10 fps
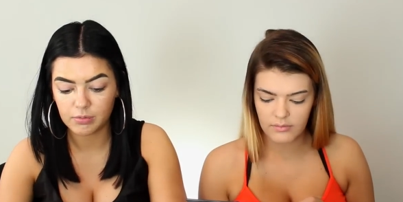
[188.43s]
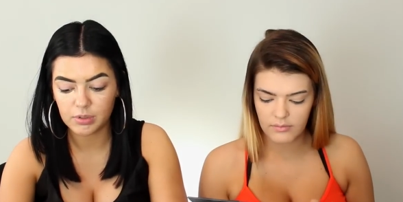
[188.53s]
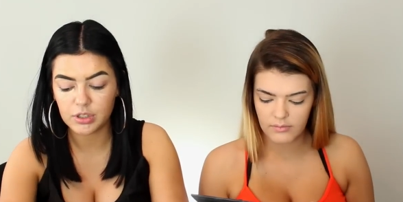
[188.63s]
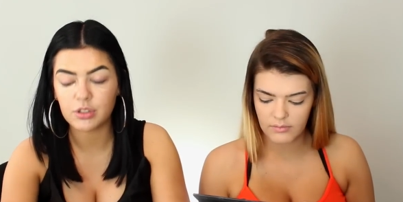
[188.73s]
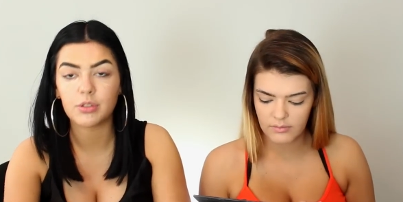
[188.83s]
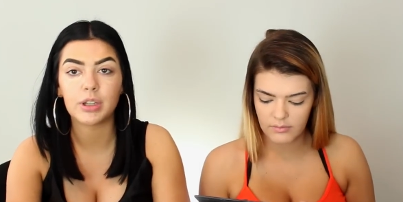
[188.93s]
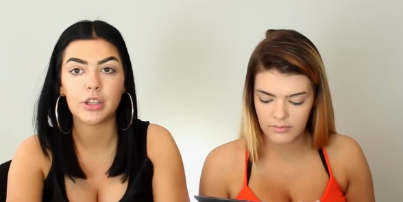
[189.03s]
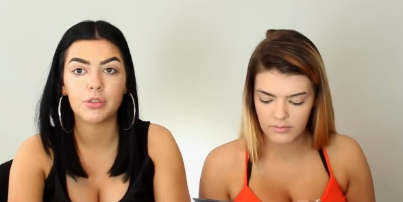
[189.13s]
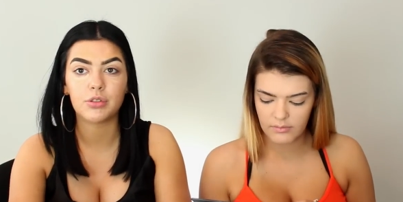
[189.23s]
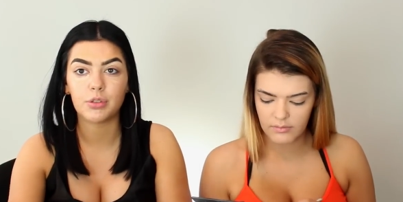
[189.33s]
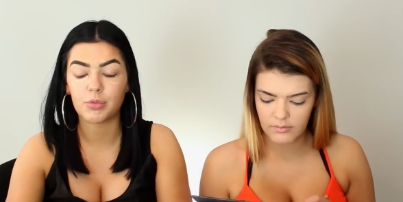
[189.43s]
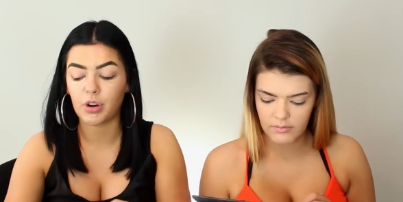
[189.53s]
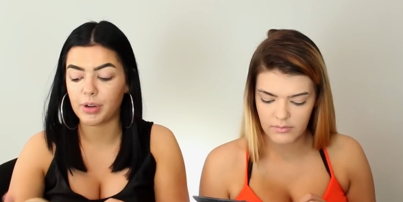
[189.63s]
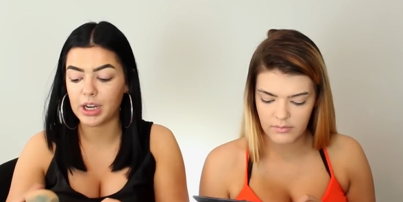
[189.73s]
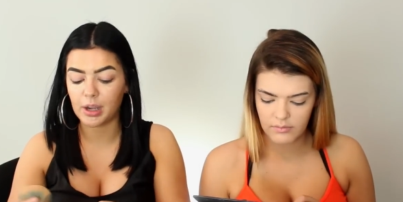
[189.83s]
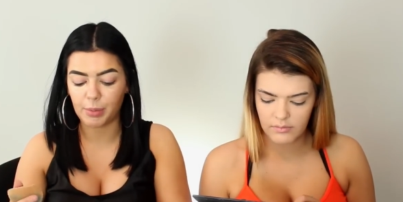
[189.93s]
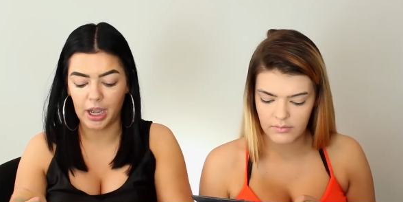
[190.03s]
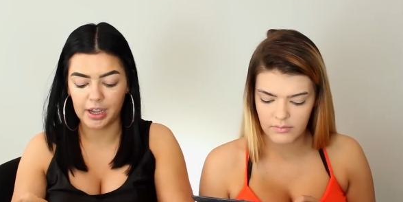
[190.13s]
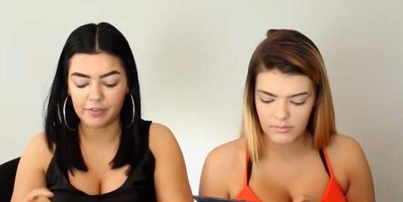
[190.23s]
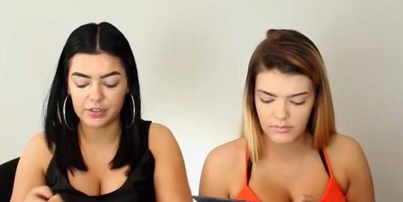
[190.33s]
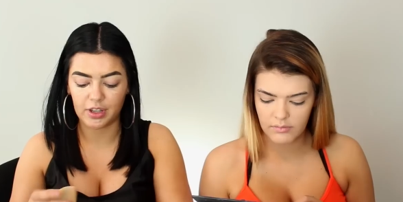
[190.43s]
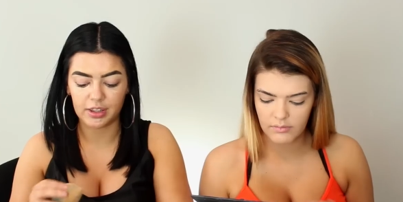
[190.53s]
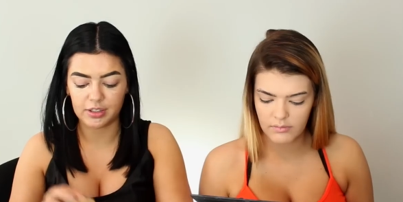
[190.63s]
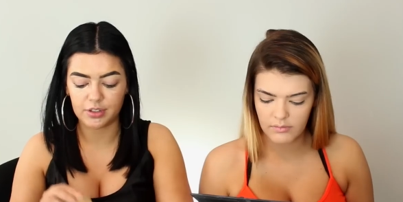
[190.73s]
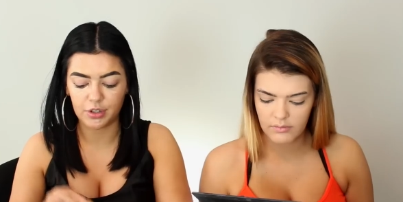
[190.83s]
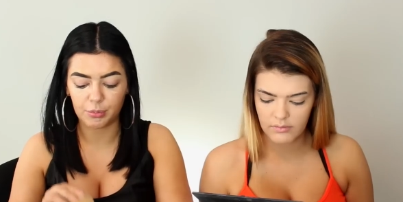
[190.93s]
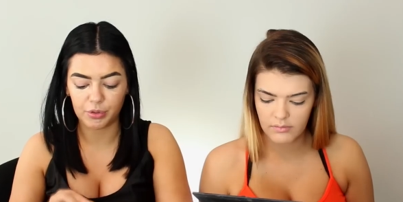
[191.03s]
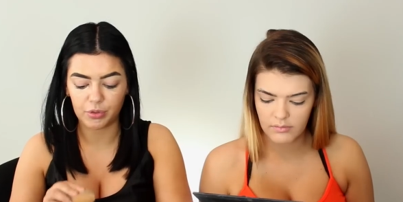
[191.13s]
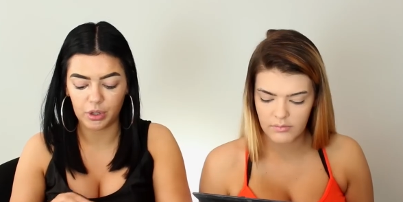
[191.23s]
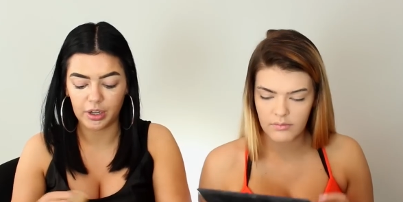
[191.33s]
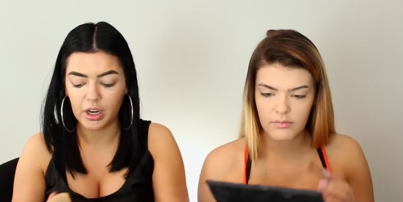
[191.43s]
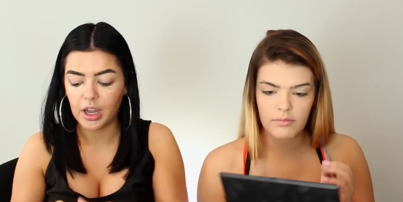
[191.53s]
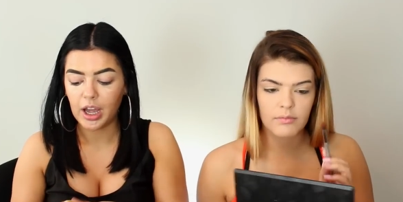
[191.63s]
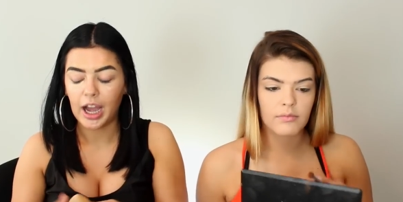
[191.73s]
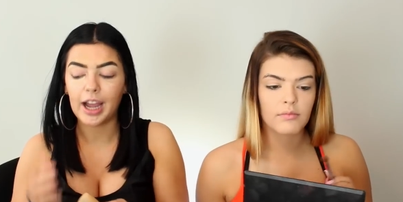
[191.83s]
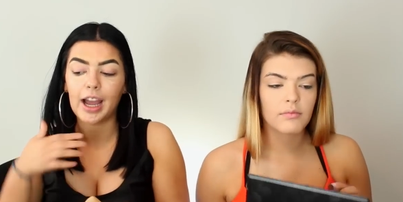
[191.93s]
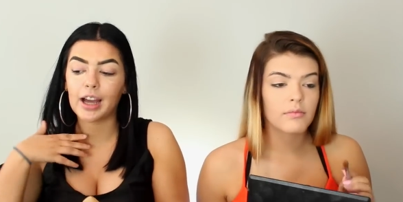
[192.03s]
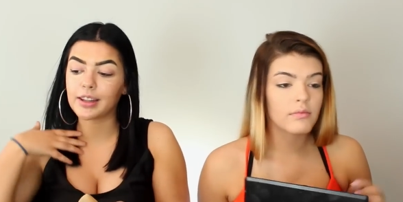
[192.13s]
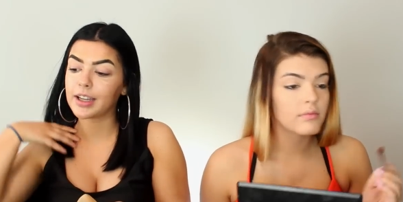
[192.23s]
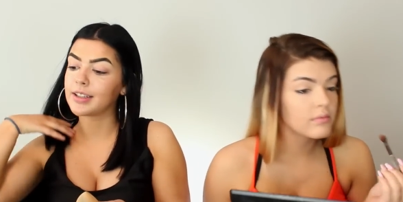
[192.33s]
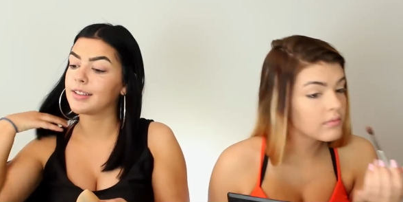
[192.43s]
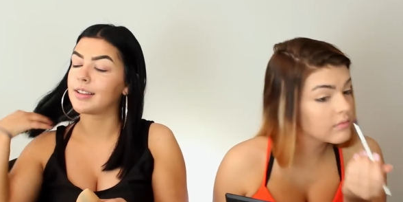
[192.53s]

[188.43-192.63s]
Speaker 1: was doing YouTube growing up. I've said this too before. I had like a